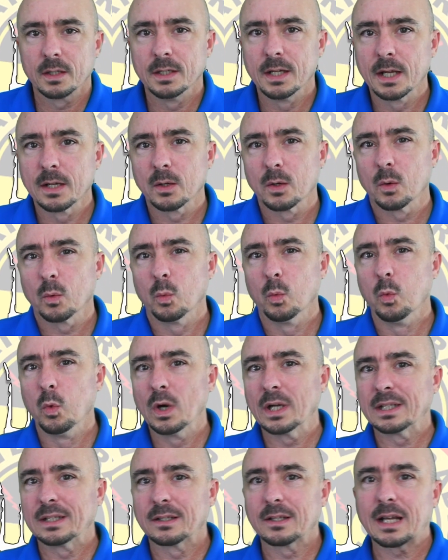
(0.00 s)
Now,
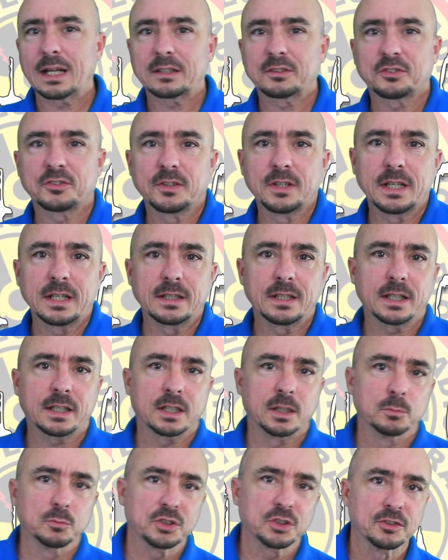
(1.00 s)
one last thing that
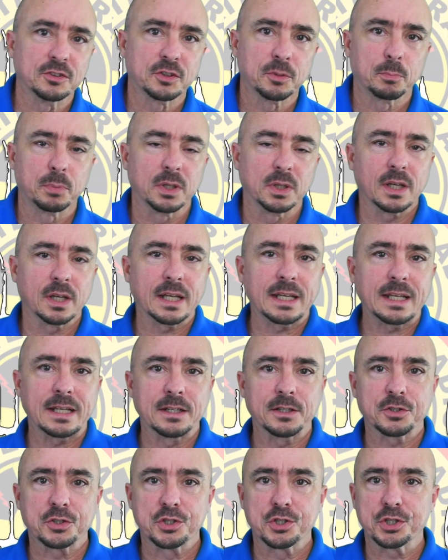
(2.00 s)
comes into play
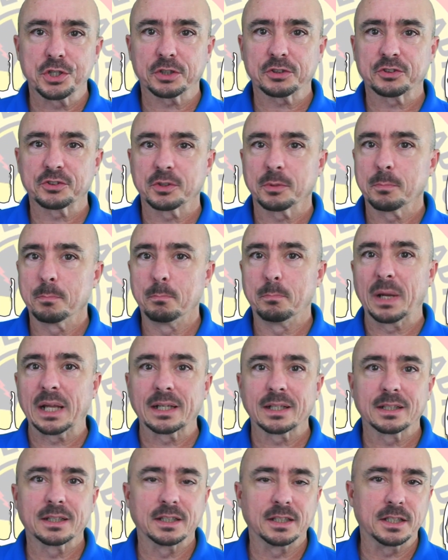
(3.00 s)
is just
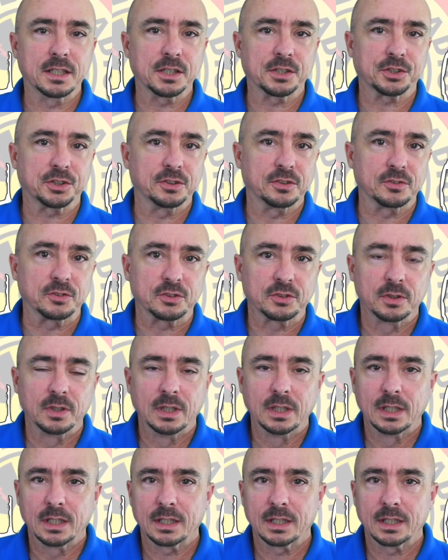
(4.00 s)
band conditions.